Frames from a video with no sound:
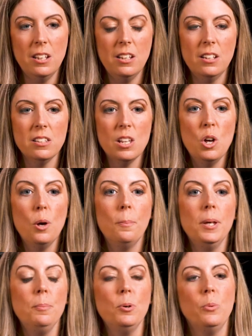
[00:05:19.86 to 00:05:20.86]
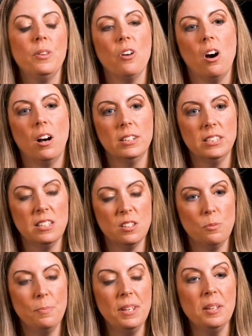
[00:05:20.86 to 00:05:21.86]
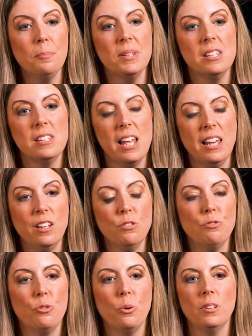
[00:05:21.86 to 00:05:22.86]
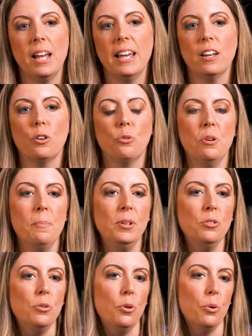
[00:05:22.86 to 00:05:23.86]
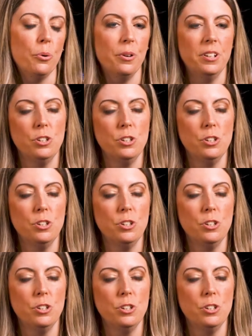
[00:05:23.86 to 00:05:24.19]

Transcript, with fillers: is people with autism being mistaken for like a criminal or an